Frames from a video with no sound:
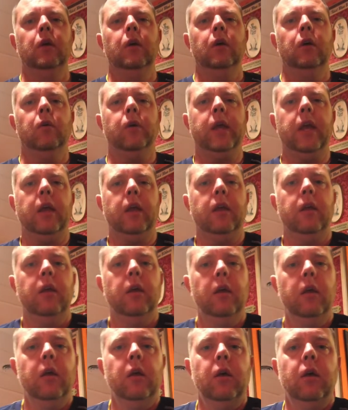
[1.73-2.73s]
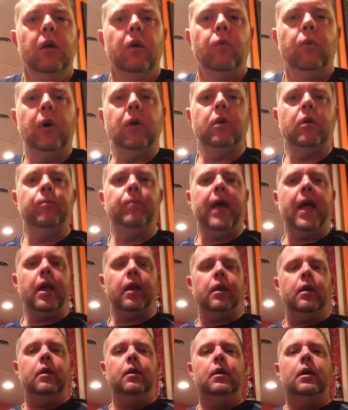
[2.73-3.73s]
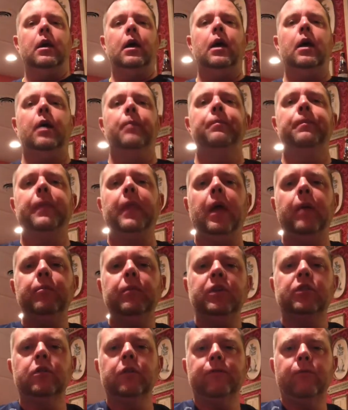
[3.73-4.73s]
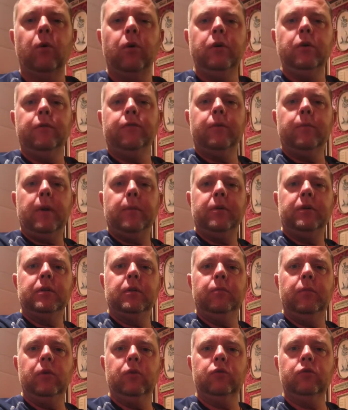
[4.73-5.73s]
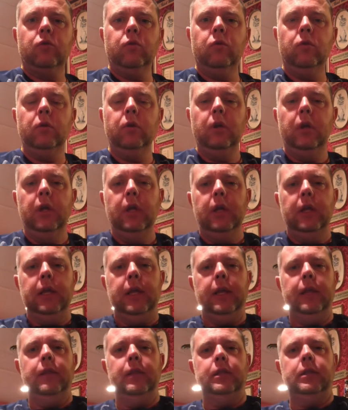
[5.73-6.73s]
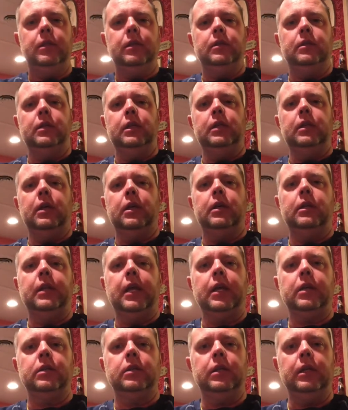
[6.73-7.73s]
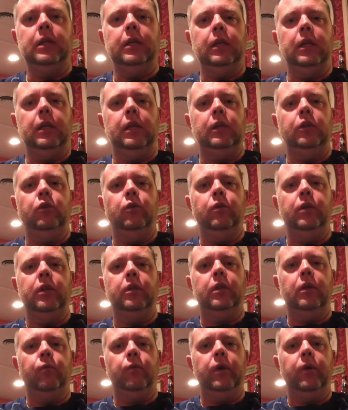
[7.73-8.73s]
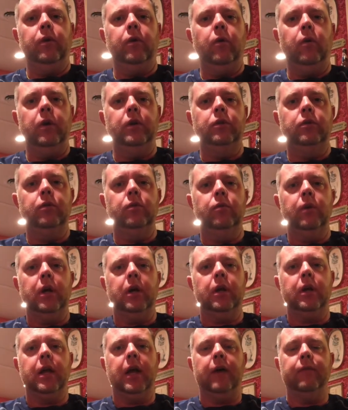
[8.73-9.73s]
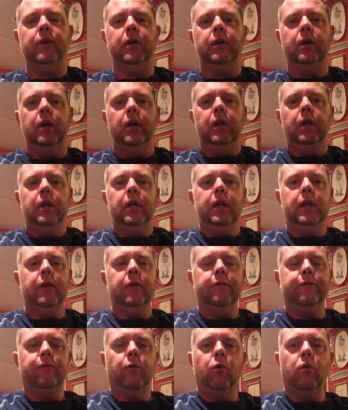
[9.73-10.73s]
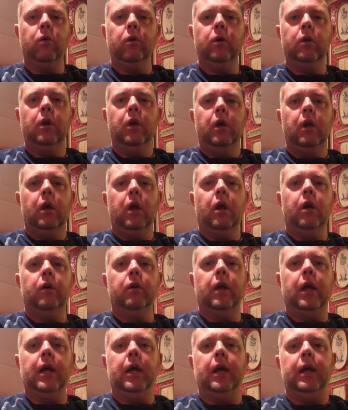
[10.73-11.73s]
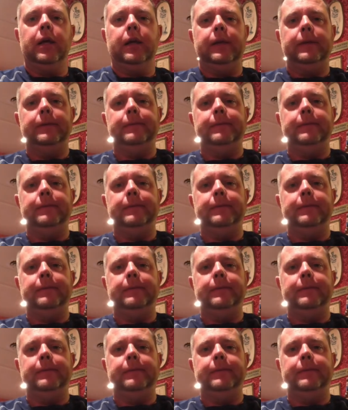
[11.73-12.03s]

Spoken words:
Okay, welcome back. I'm Mr. Fournier from Emerson Middle School, and this is the next unit that we are going to cover here for our